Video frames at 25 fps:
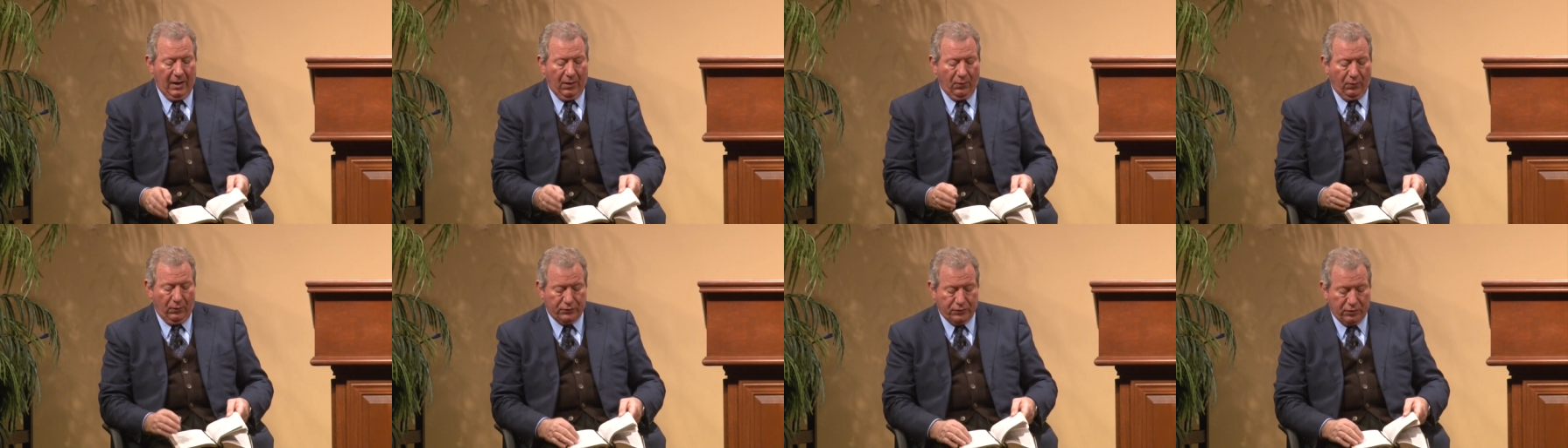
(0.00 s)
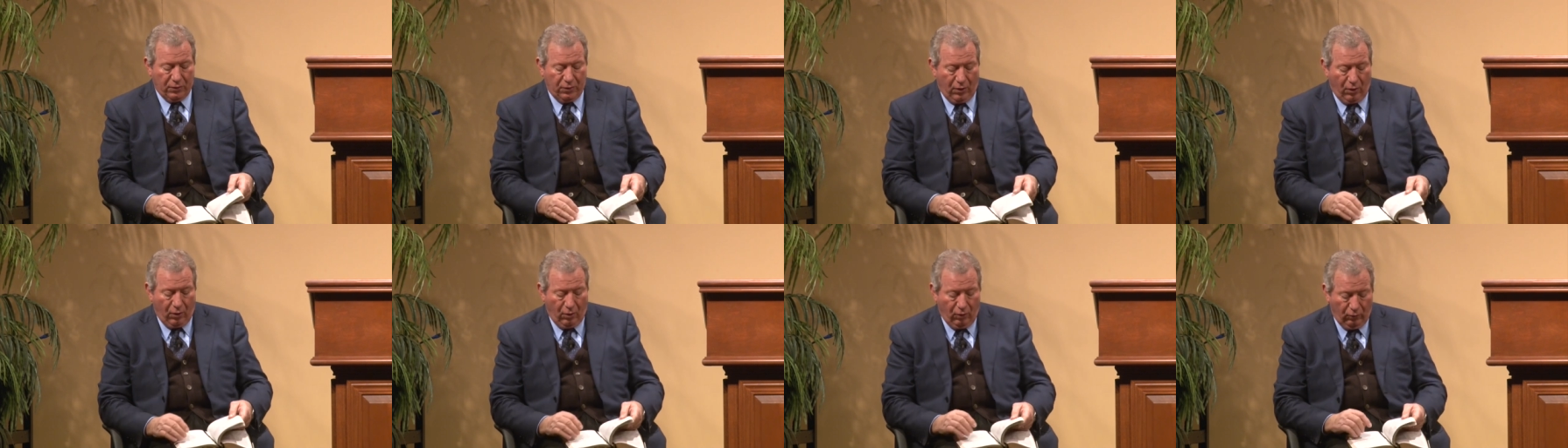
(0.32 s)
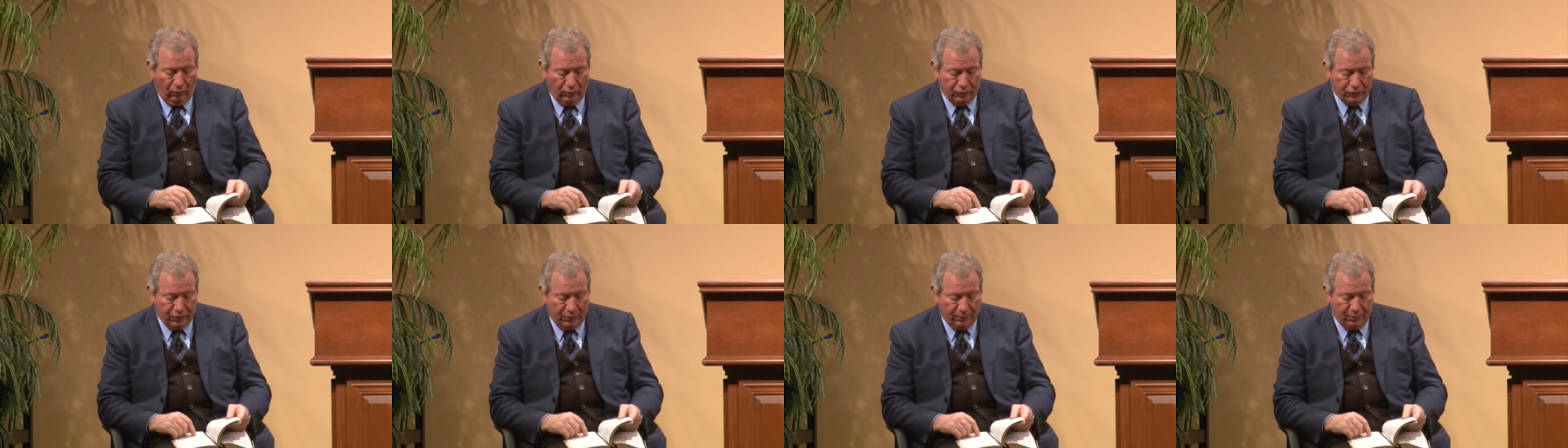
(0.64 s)
I want you to
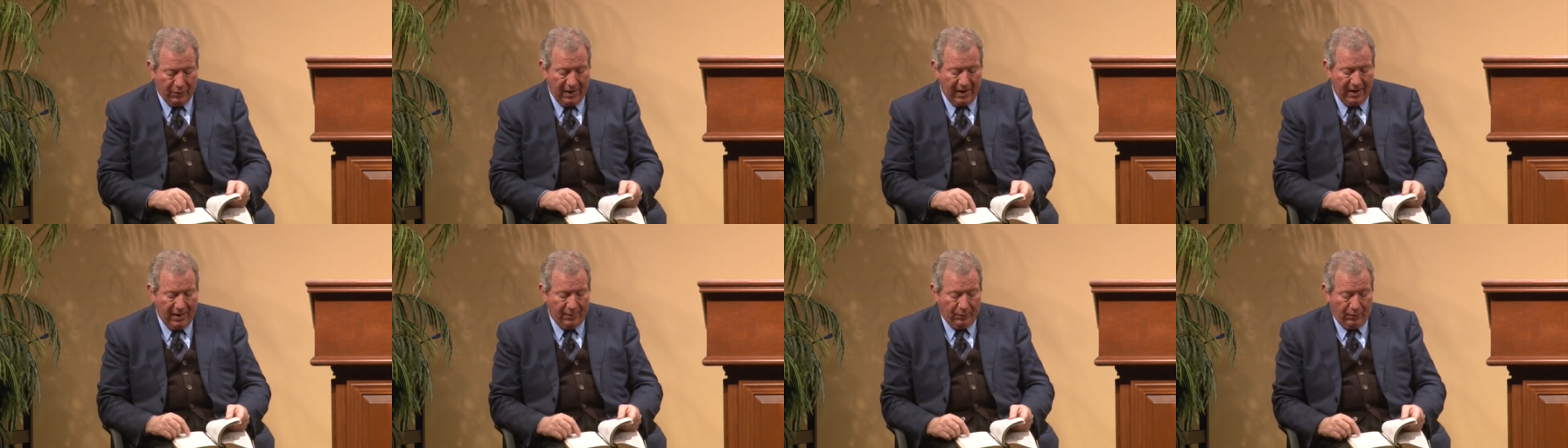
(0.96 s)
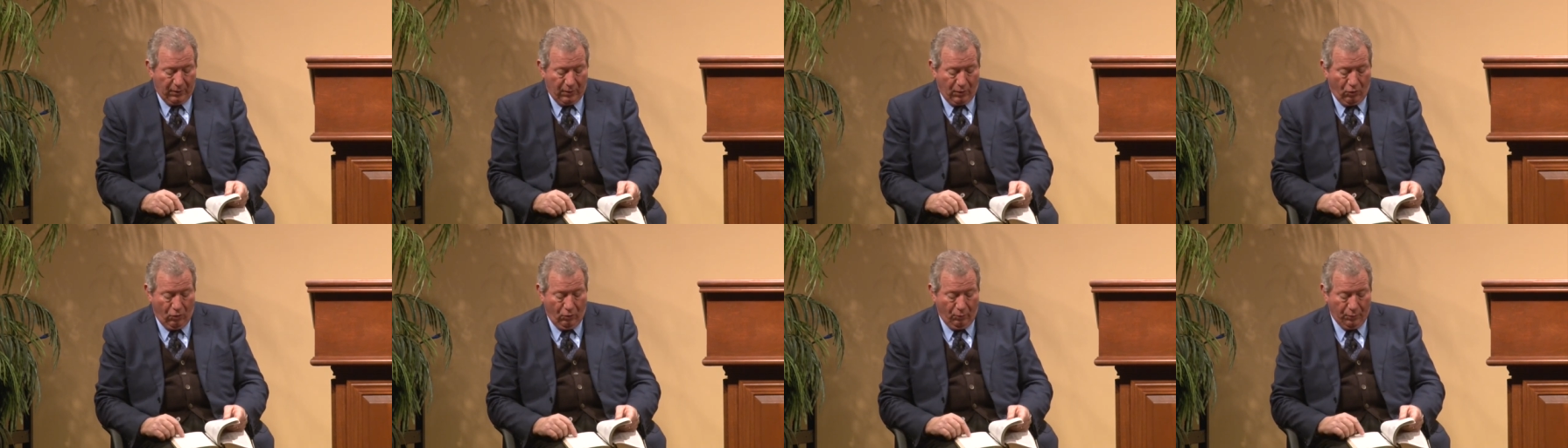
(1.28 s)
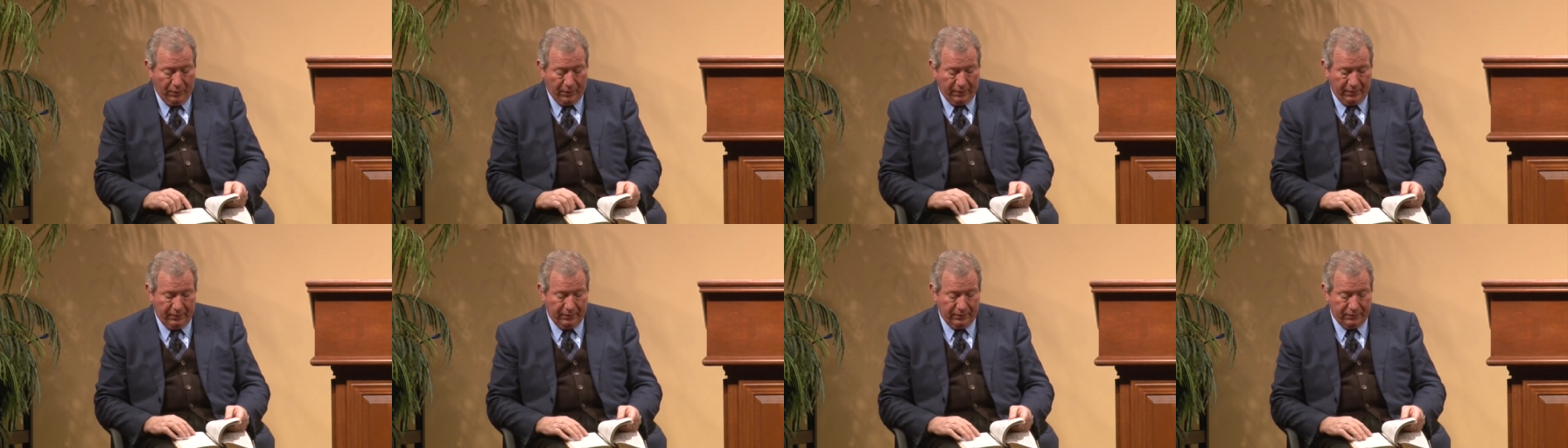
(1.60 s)
hold your Bible
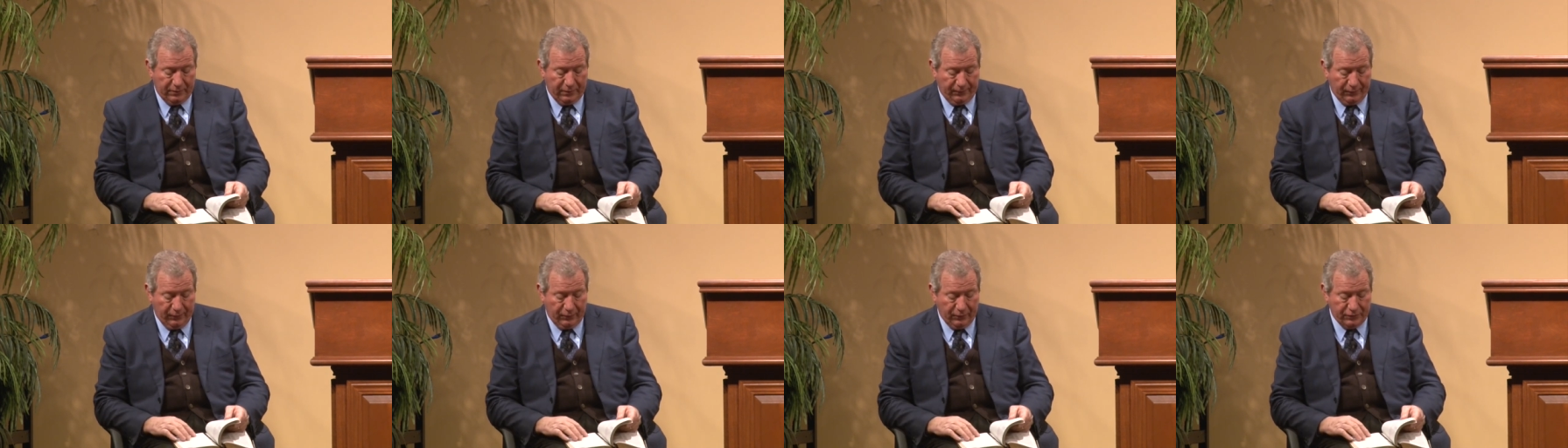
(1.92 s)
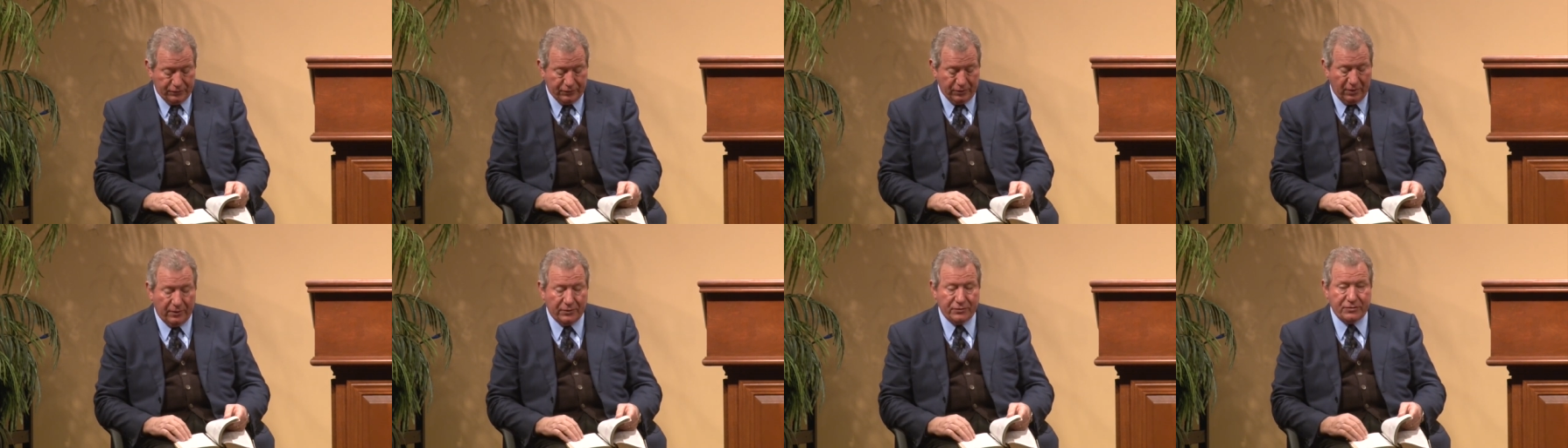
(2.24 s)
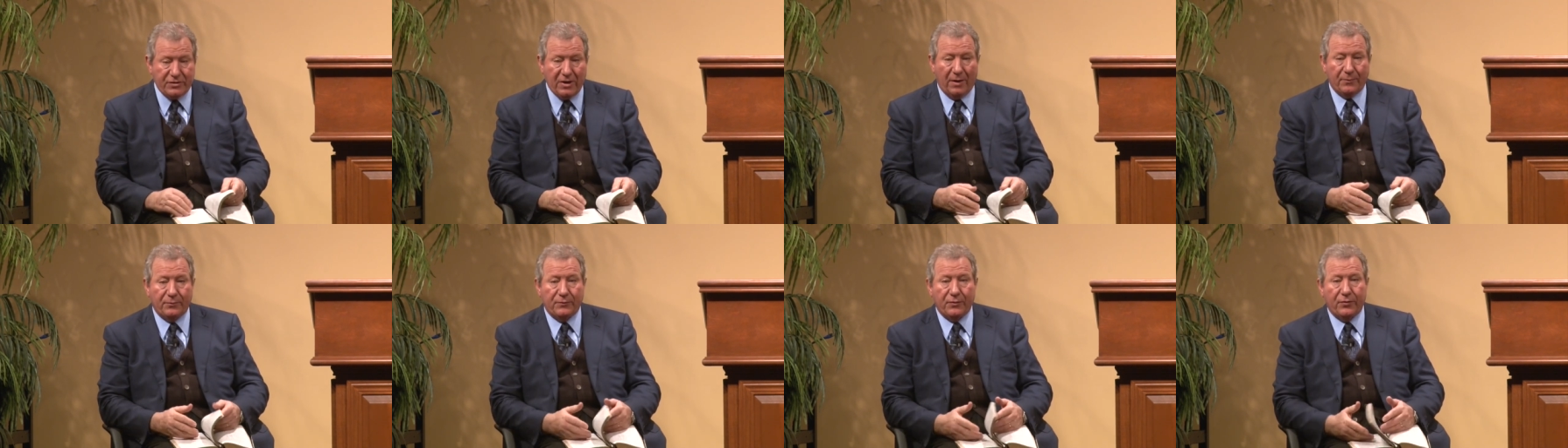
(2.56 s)
open to First John
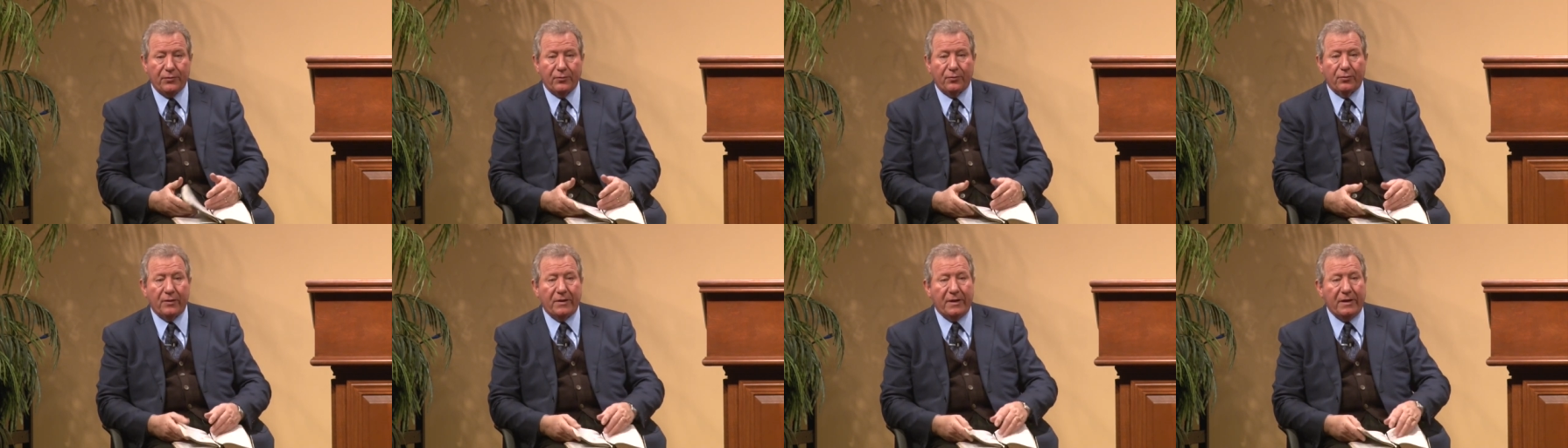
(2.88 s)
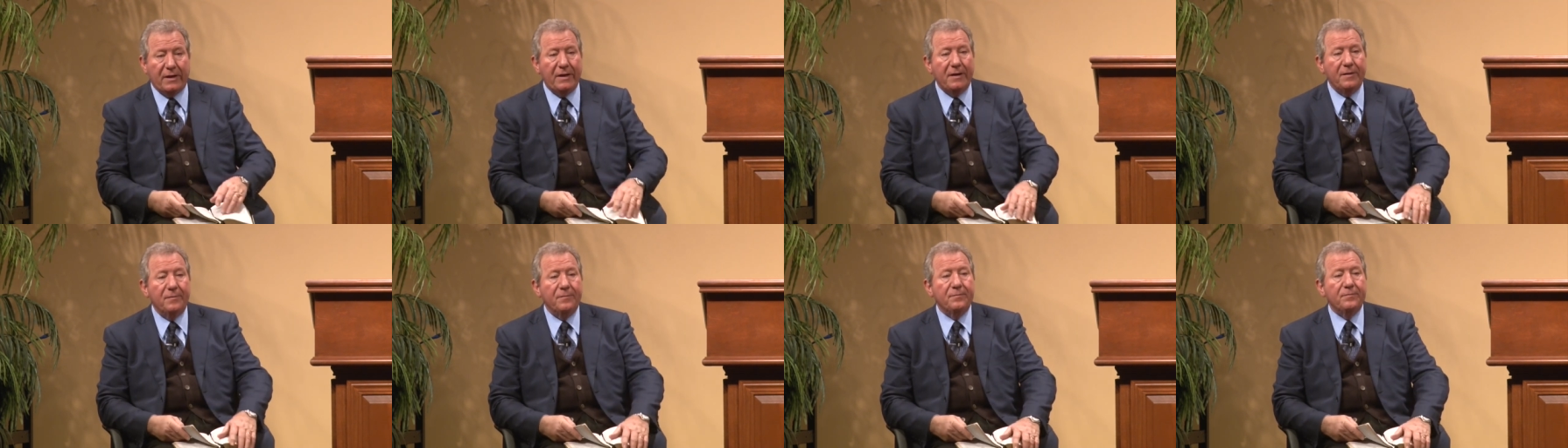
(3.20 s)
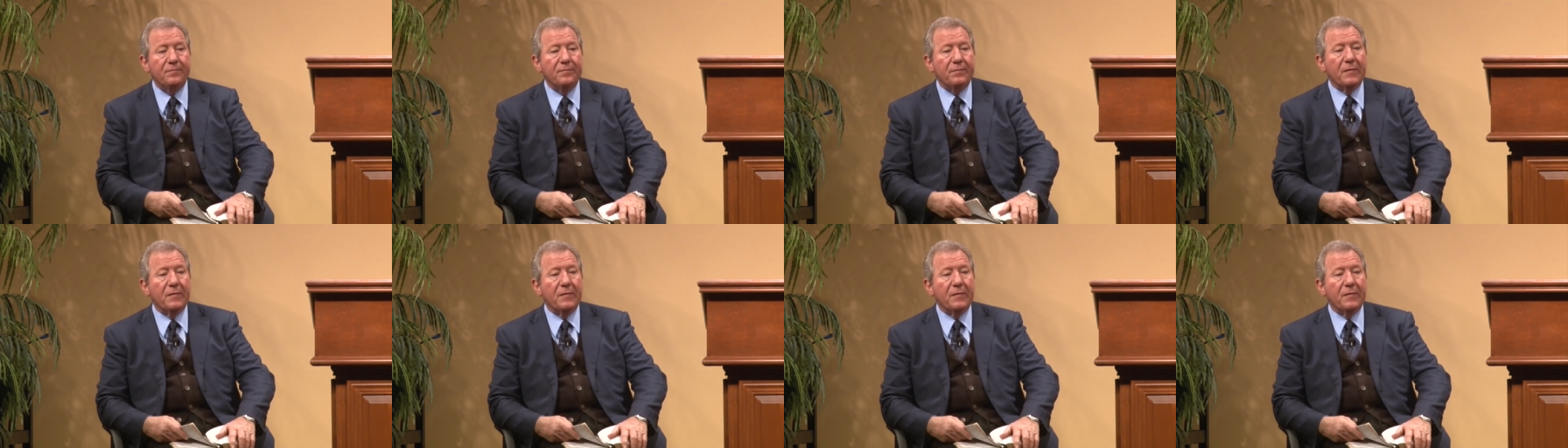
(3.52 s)
chapter 3